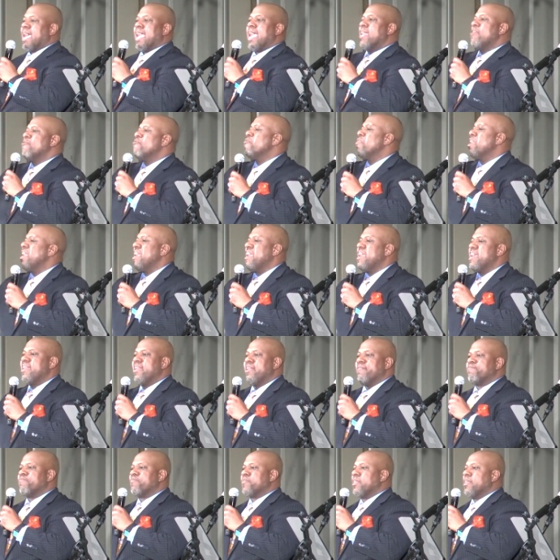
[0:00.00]
I hadn't read.
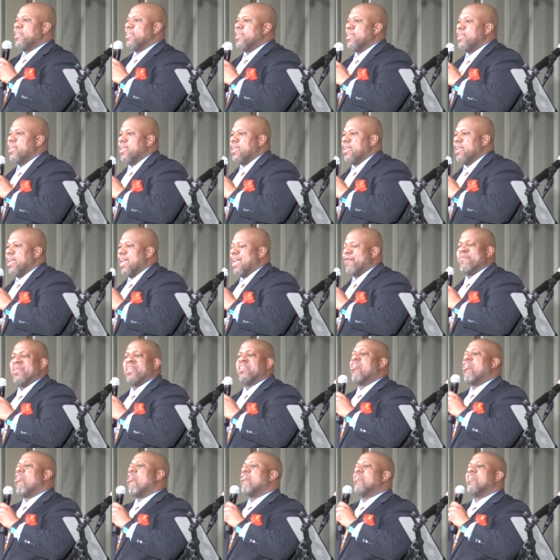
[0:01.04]
I've
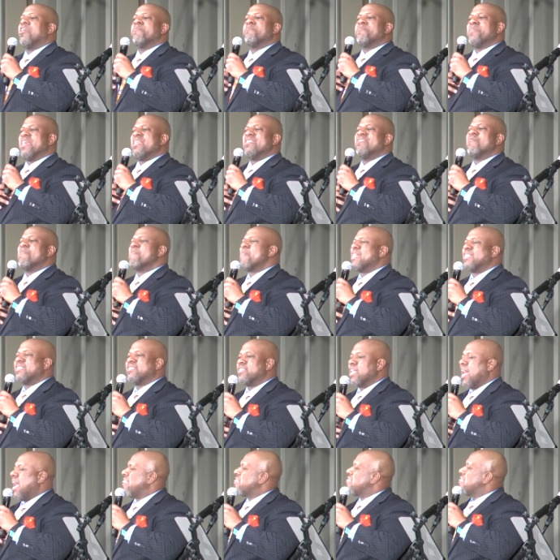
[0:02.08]
been caught up in my,
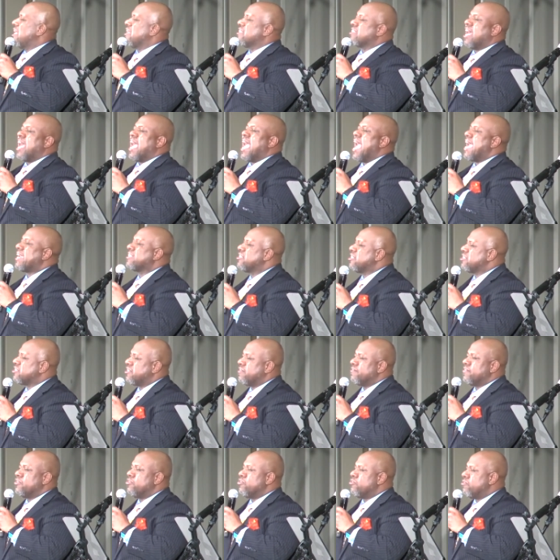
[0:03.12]
I think the axis
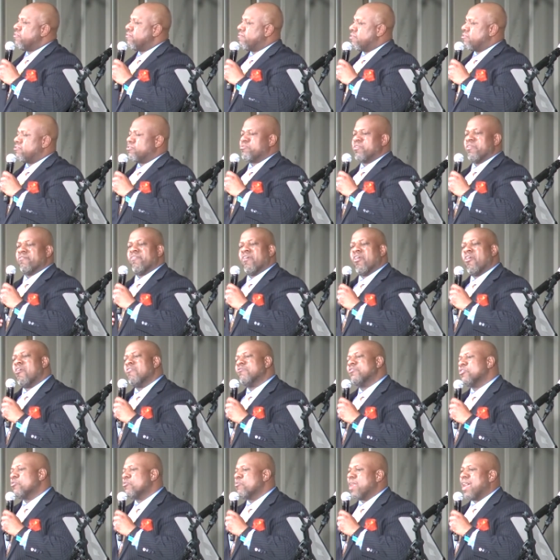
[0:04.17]
of the universe
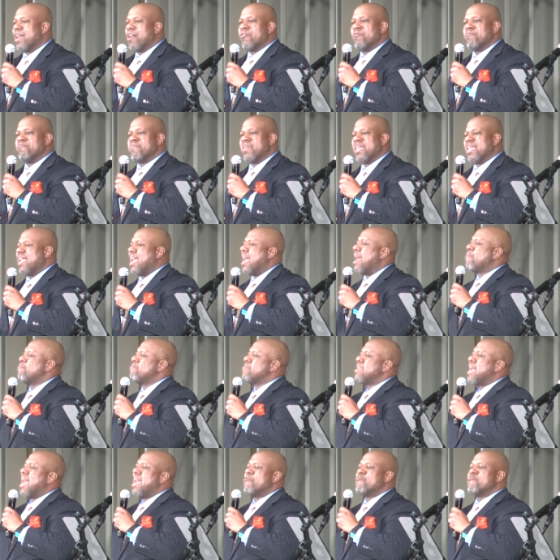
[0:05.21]
revolves around me.
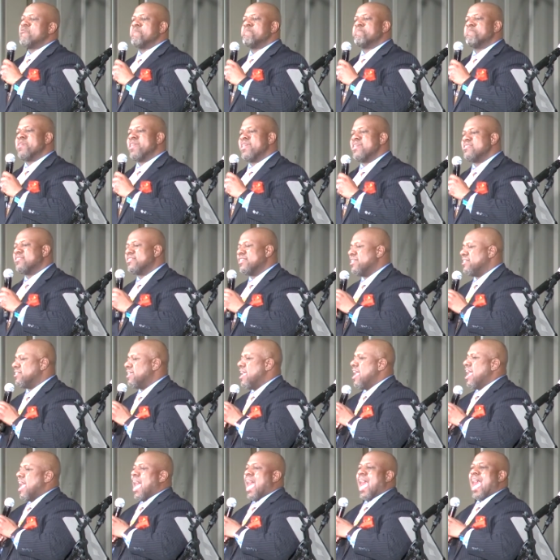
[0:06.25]
I'm not repentant.
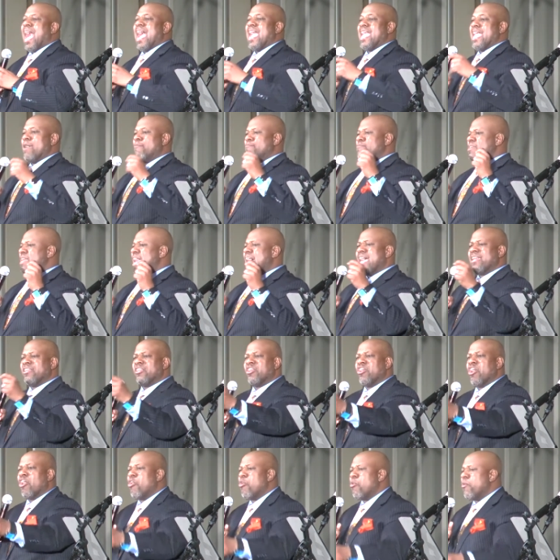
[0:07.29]
I am
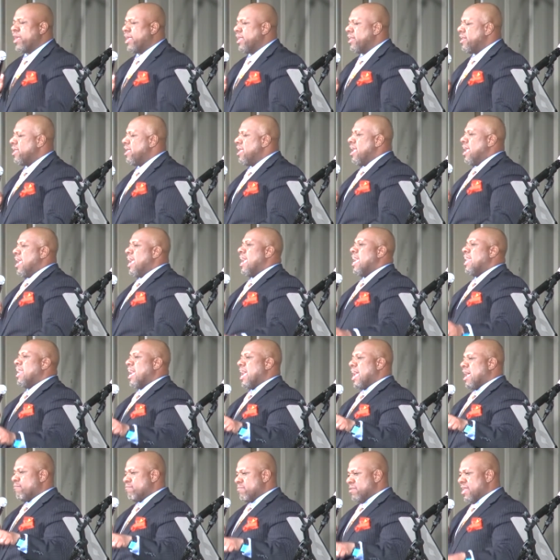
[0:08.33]
not going, and
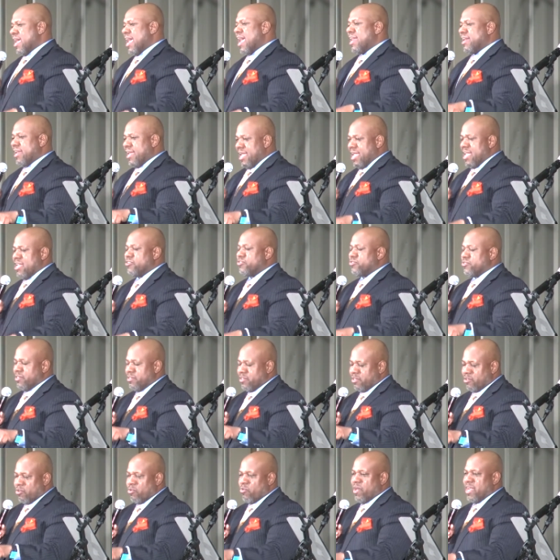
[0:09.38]
I'm not
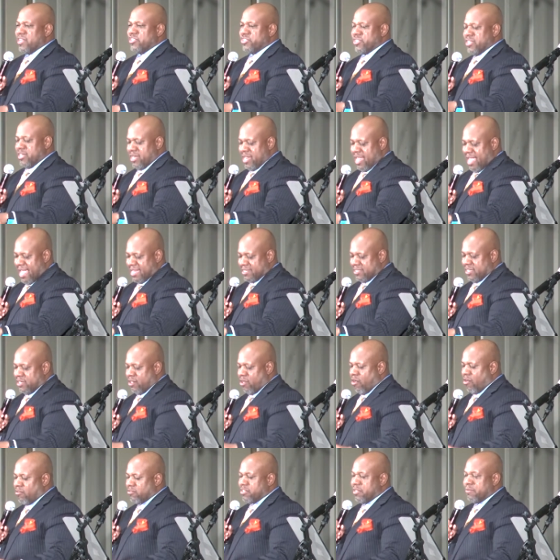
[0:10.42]
answering the question as it
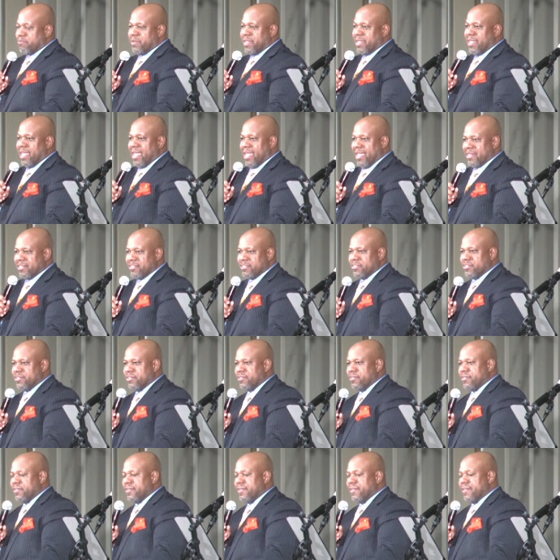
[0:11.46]
ought to be answered.
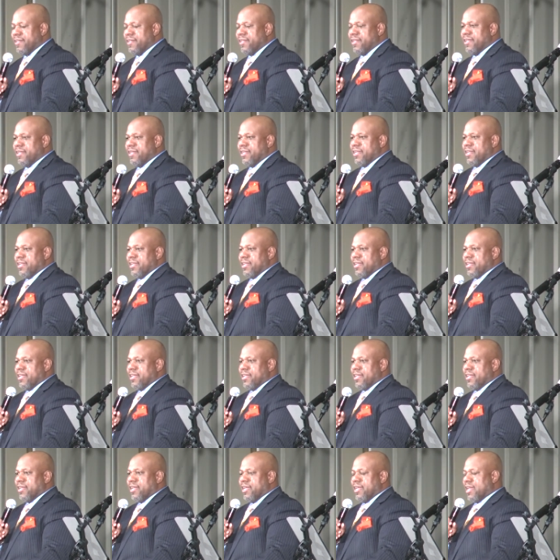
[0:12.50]

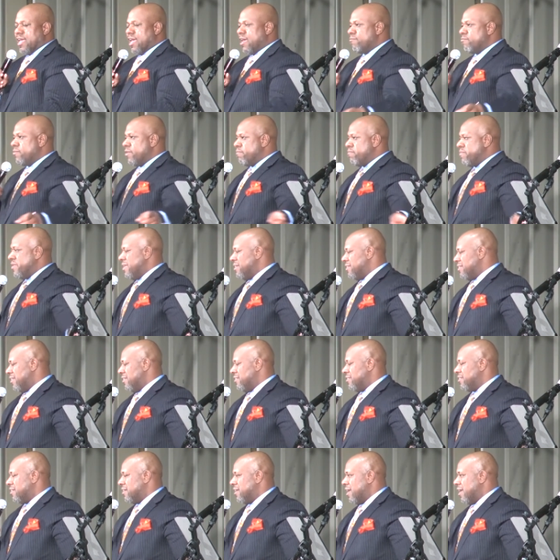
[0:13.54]
And I'm
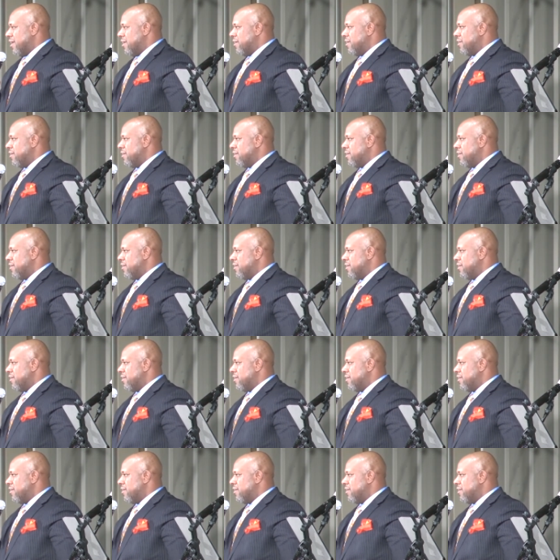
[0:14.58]
repenting tonight.